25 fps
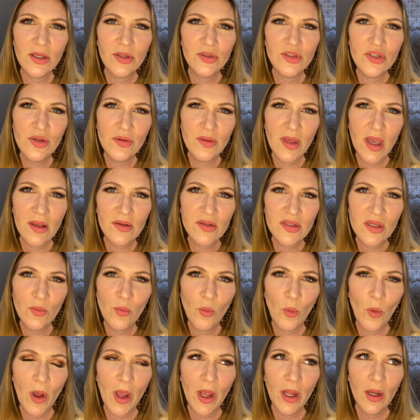
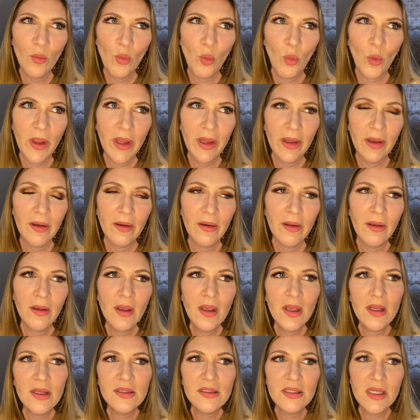2001, when
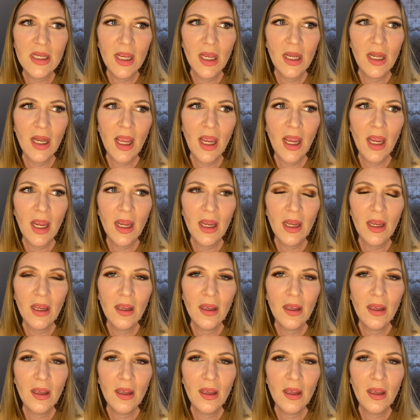DNA